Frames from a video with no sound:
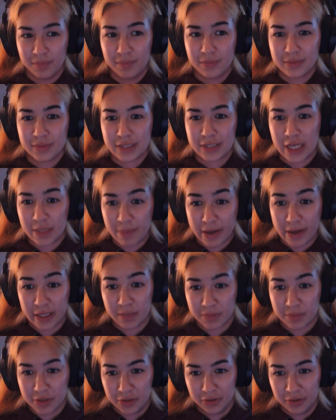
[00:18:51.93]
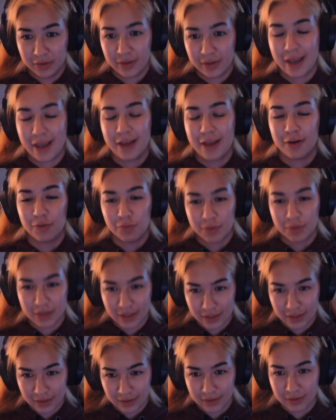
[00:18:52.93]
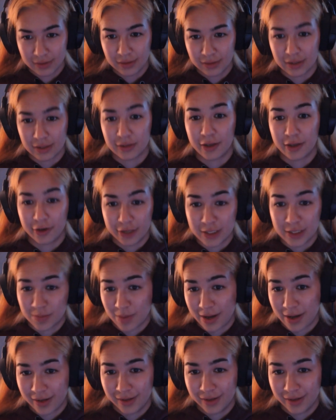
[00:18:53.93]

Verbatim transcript: take back Emiel and re-declare his mana.